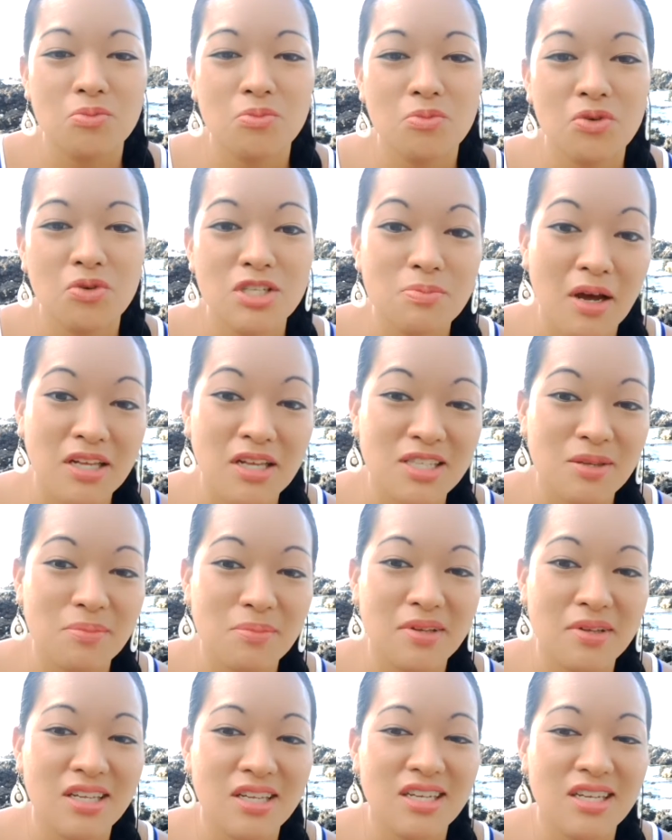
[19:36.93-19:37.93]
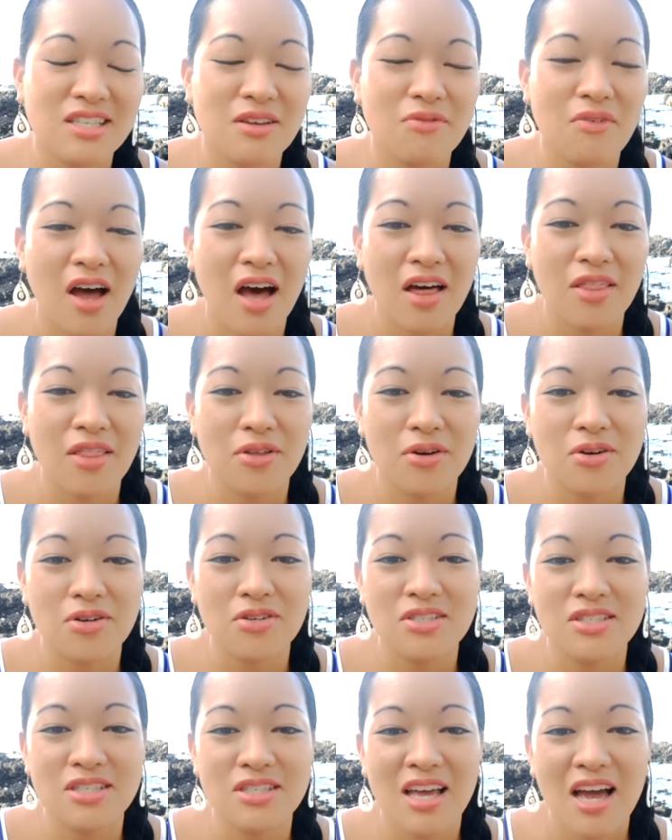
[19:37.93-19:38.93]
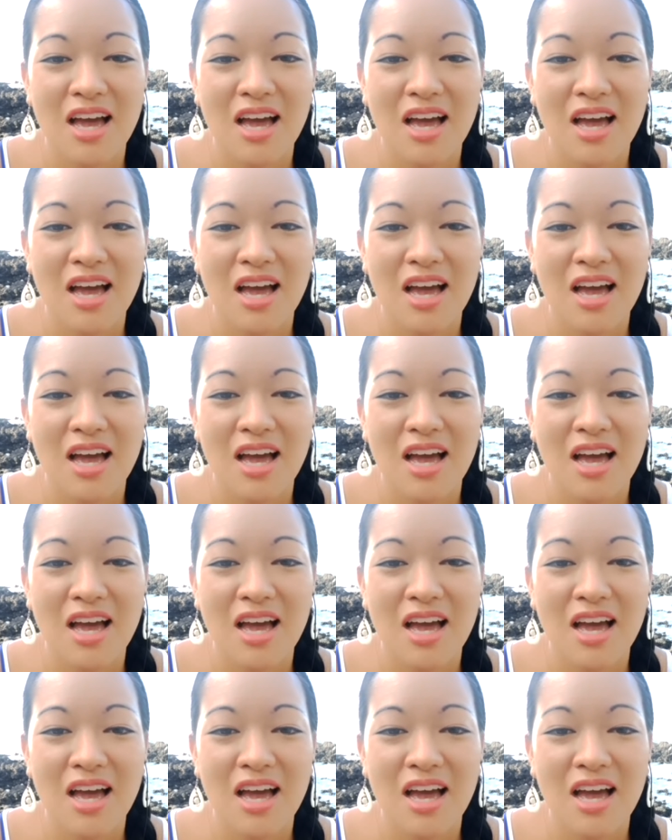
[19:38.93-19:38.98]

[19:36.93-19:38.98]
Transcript: responsibilities of others